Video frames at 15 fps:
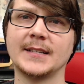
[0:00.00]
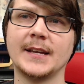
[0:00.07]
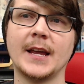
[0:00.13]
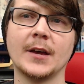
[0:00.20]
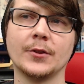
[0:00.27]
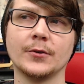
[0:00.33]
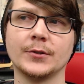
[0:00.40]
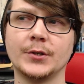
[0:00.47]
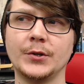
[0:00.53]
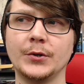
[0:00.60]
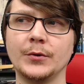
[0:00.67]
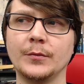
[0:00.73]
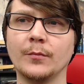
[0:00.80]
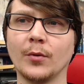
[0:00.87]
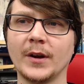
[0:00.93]
together
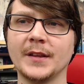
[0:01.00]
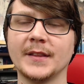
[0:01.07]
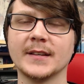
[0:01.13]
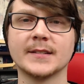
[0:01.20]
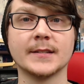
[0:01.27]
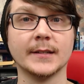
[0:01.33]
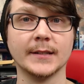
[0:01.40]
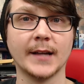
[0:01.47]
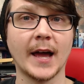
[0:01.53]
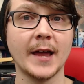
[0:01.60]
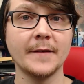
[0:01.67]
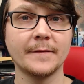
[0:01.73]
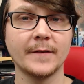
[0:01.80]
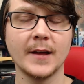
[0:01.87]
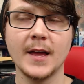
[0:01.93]
to bring this to life.